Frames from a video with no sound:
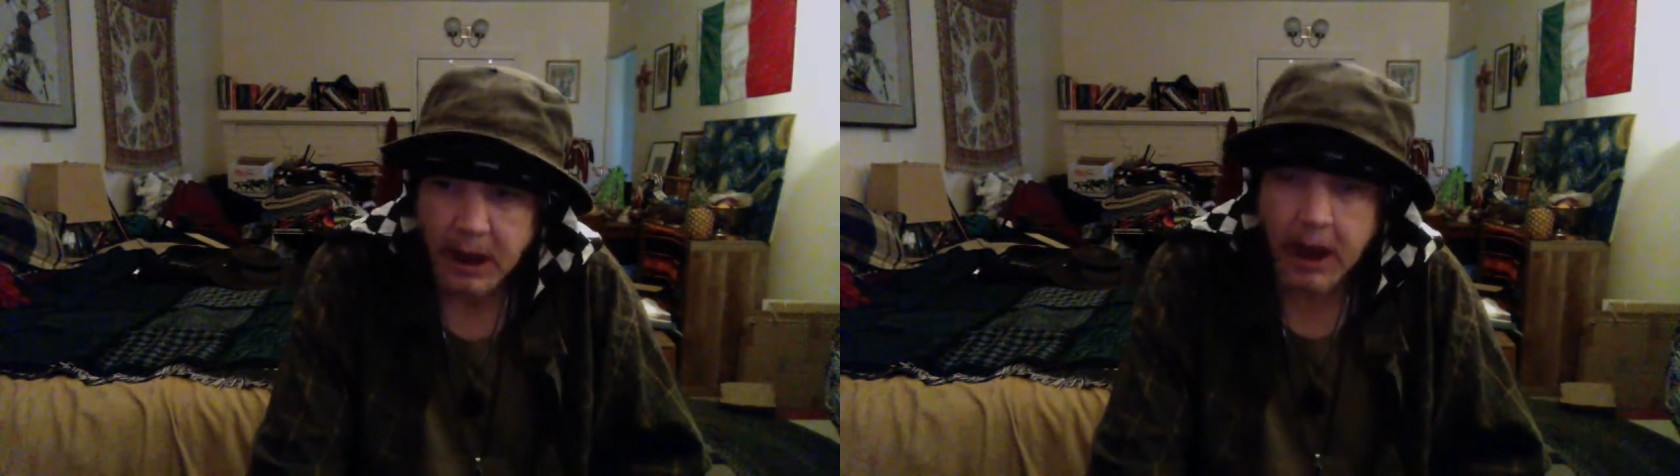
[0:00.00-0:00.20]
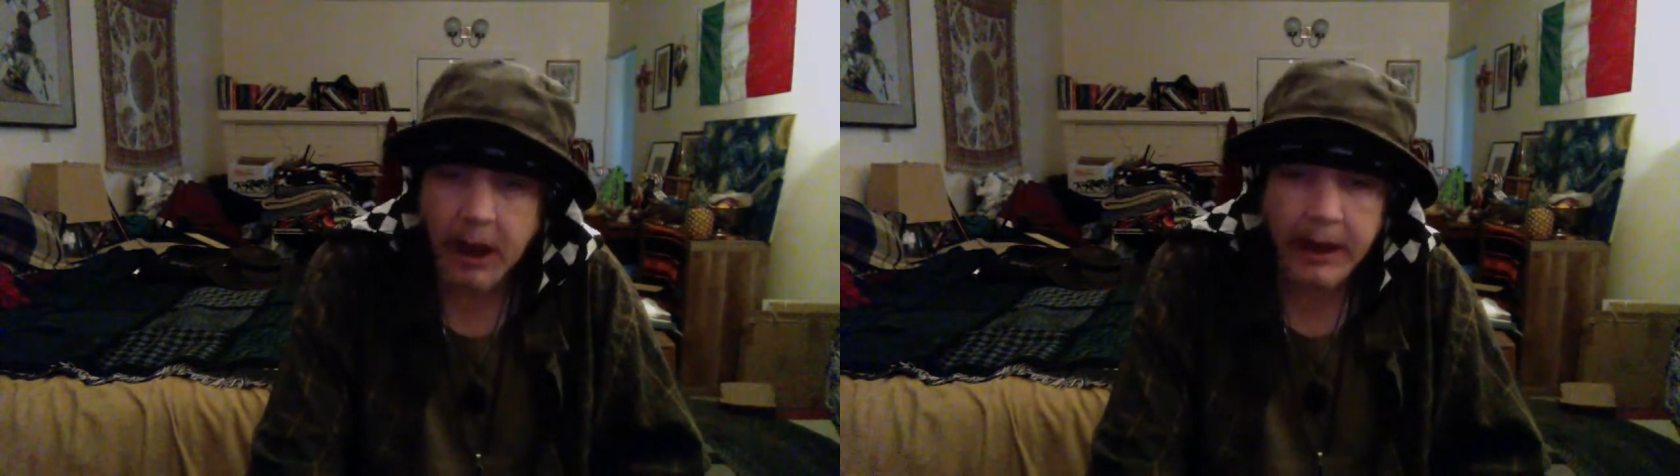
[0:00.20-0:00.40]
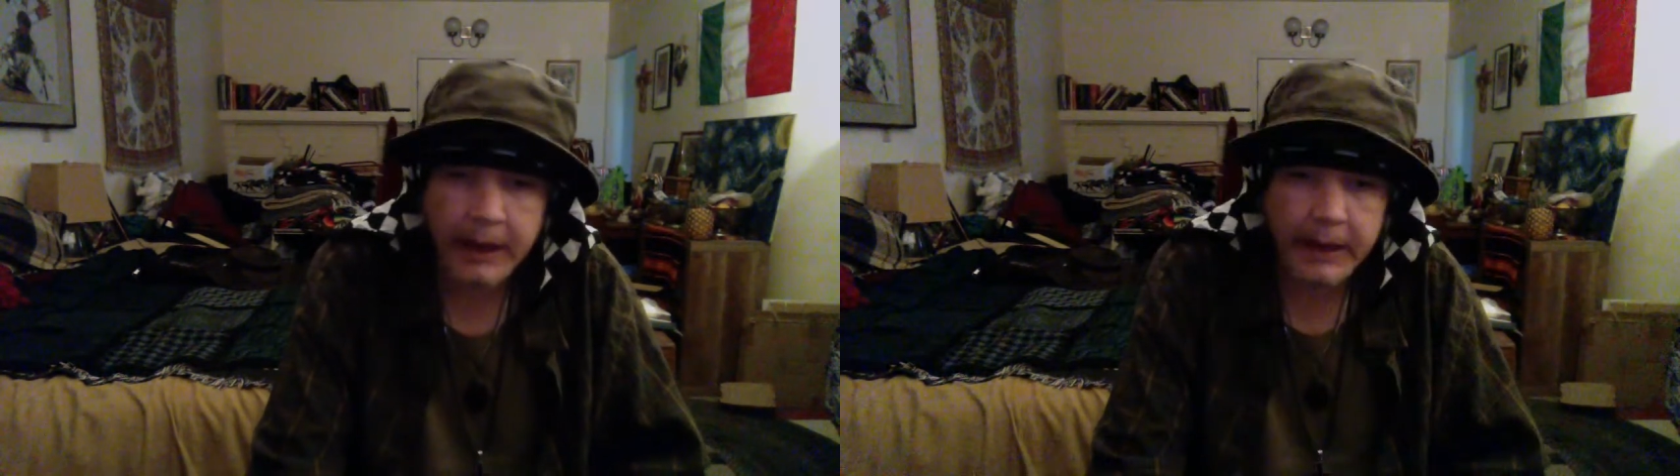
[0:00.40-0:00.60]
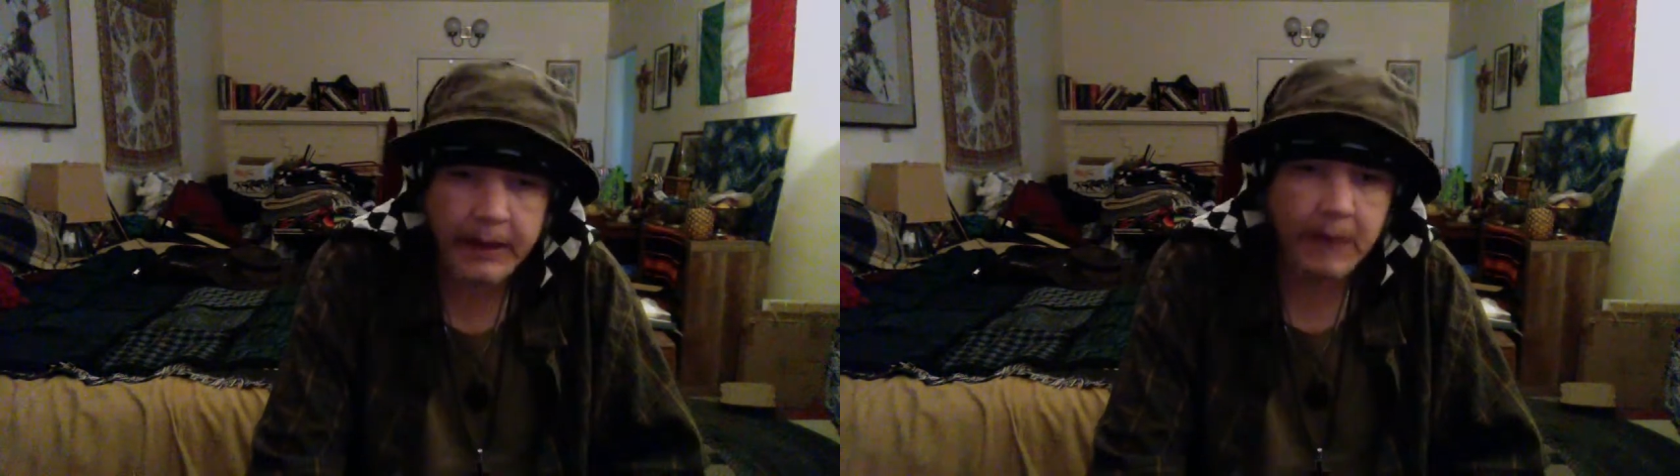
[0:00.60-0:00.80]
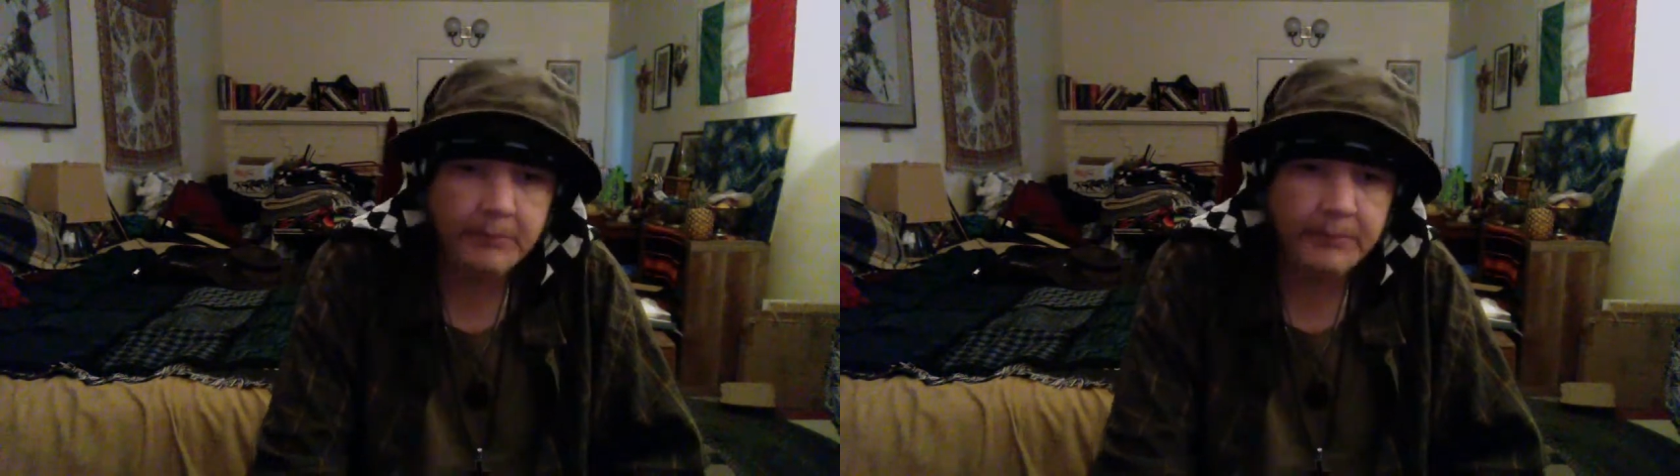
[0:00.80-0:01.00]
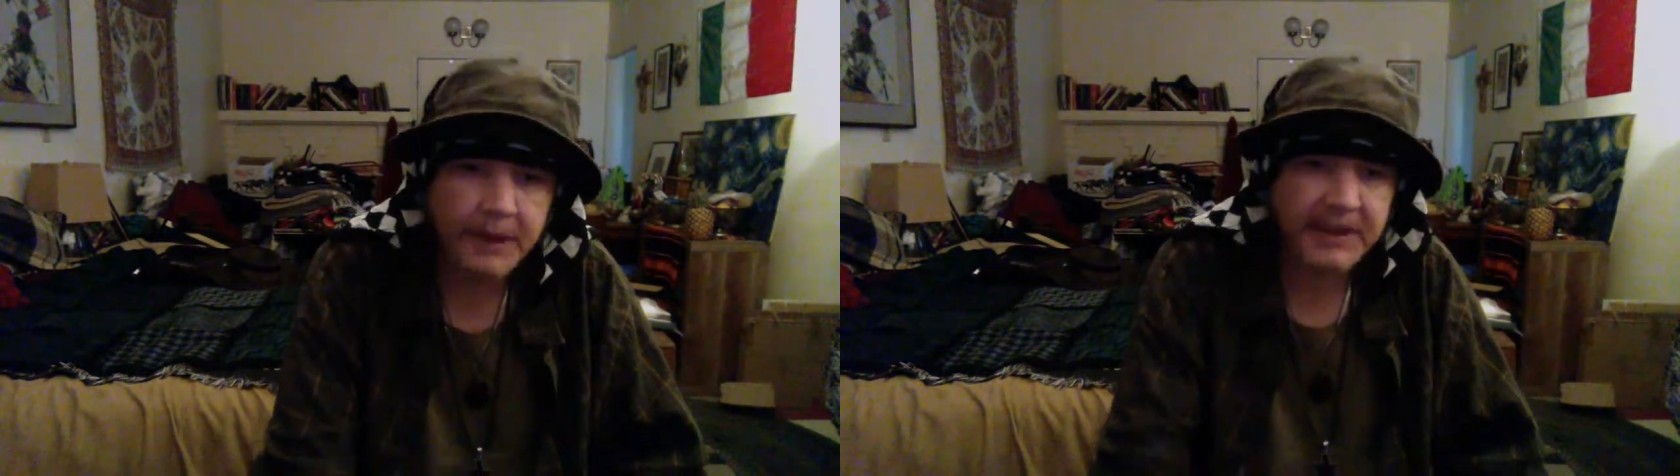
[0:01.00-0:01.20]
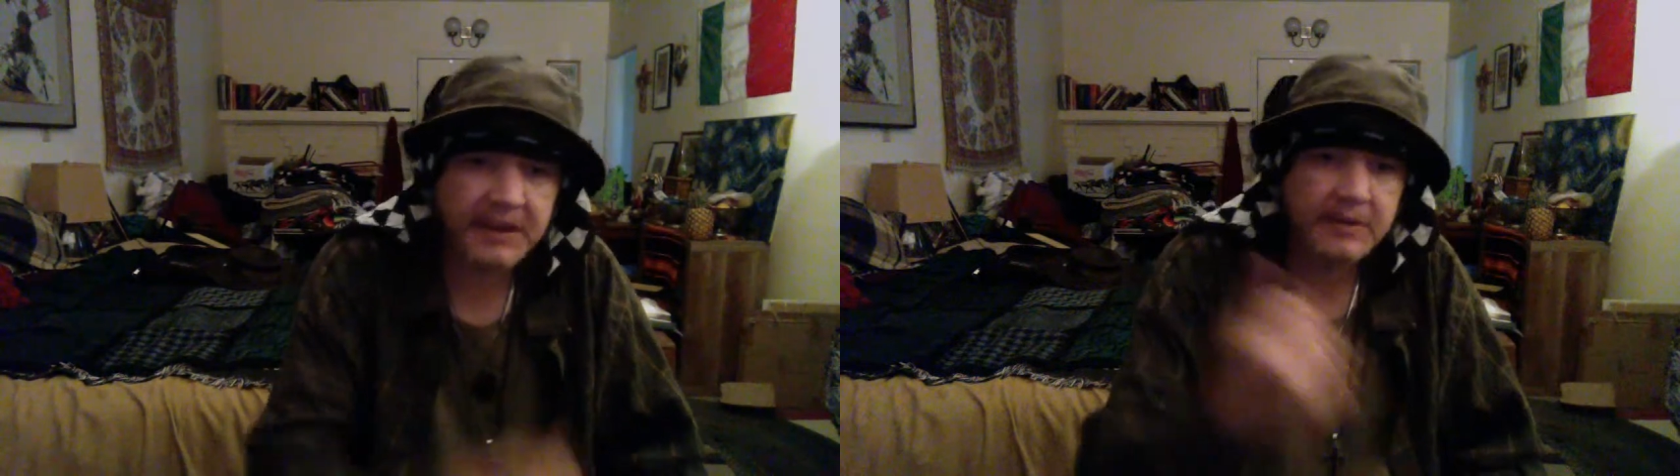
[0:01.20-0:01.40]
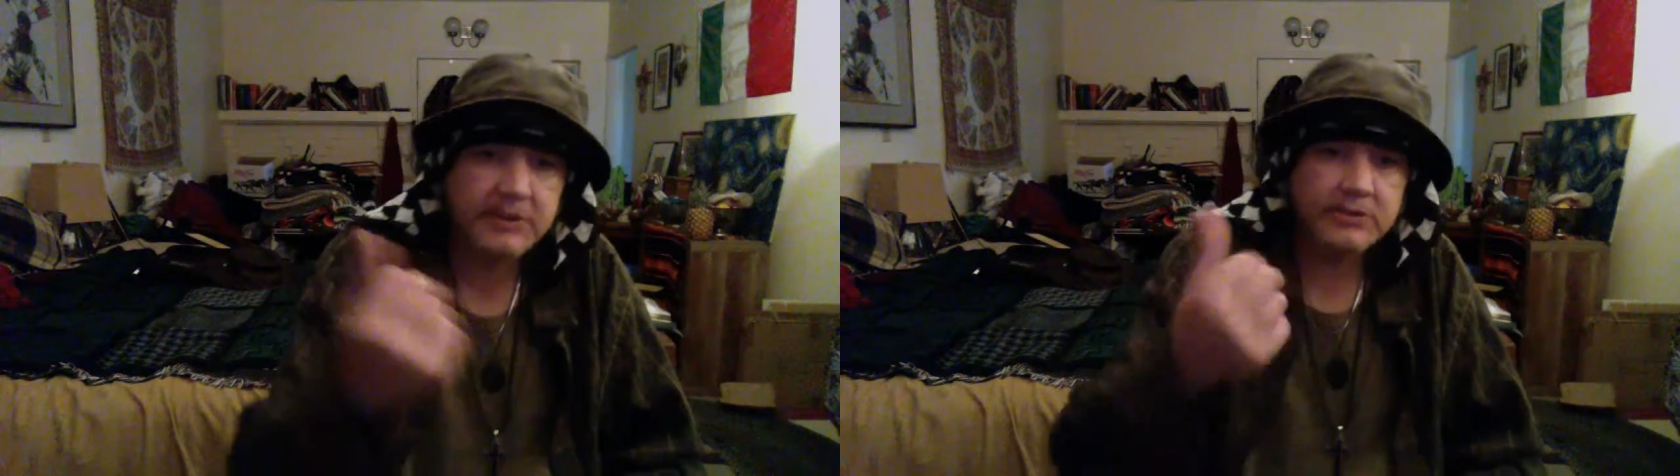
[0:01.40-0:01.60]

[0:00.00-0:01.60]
I'm making